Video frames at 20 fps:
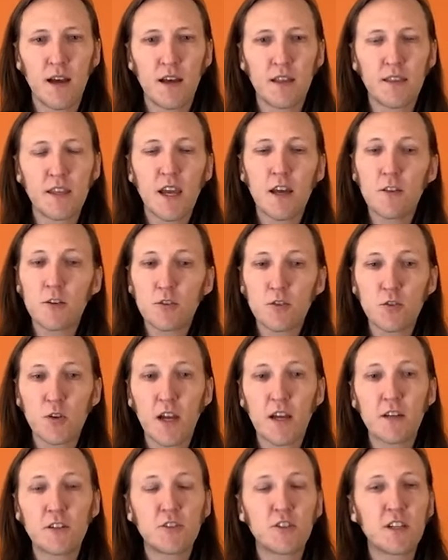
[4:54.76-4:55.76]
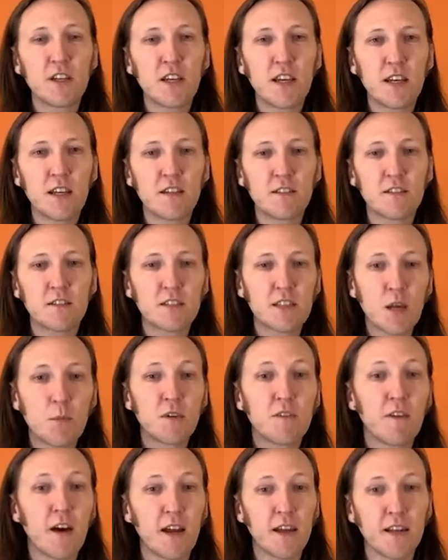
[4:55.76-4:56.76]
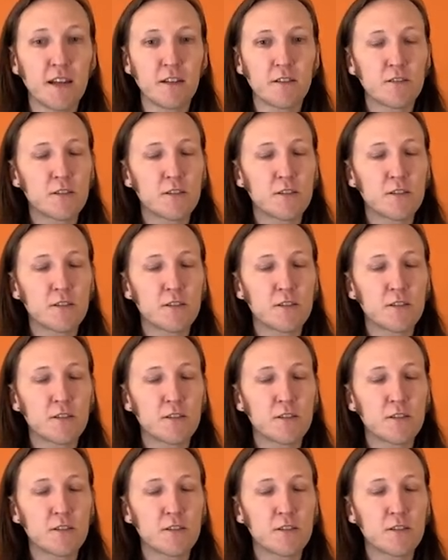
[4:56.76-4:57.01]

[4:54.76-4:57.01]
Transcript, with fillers: The other strategy is subdividing.